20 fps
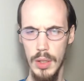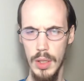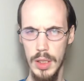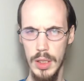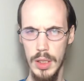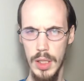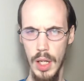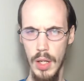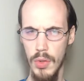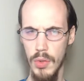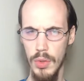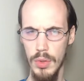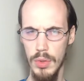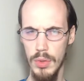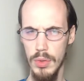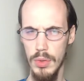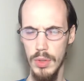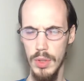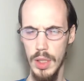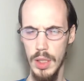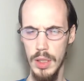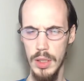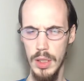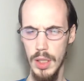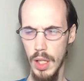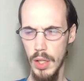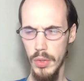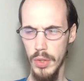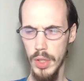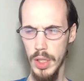It's either
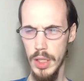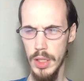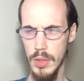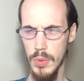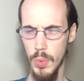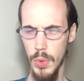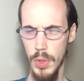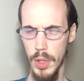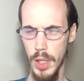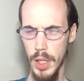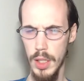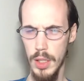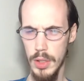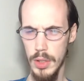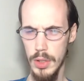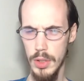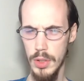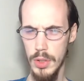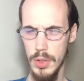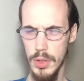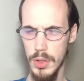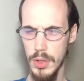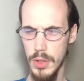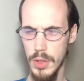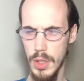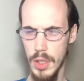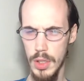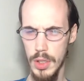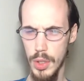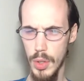he's related to
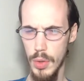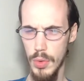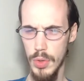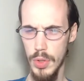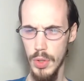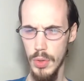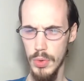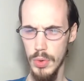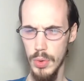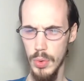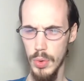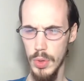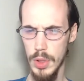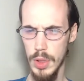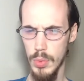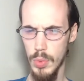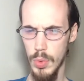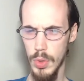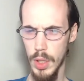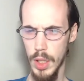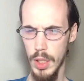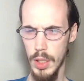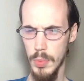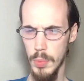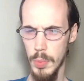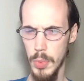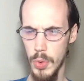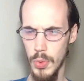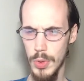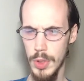the JoJo's or he's related
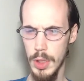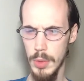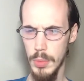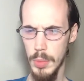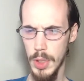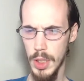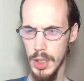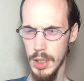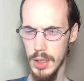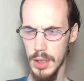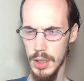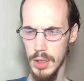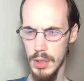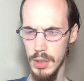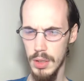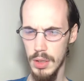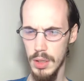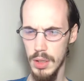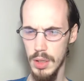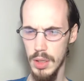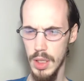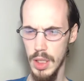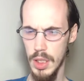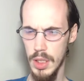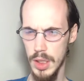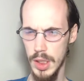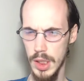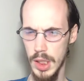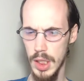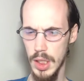to Poochie, because did he
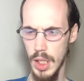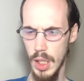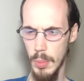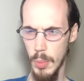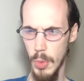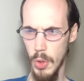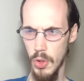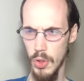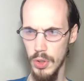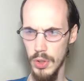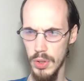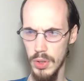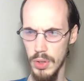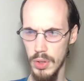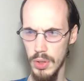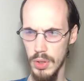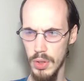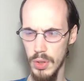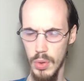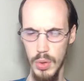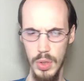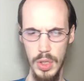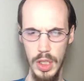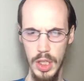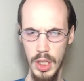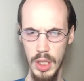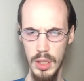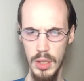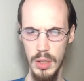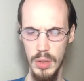just get that mark? Or did
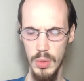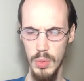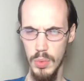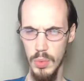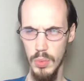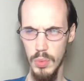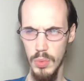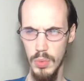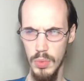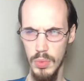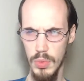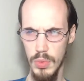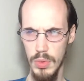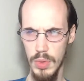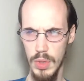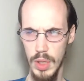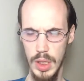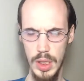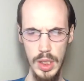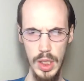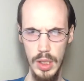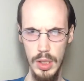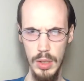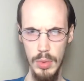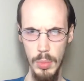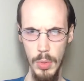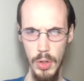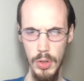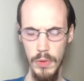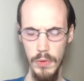he... What's like
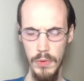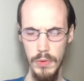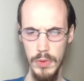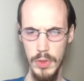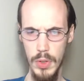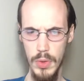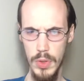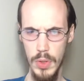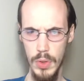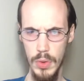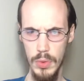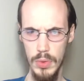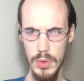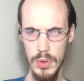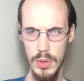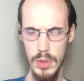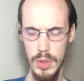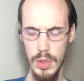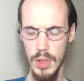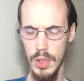the mark of JoJo's?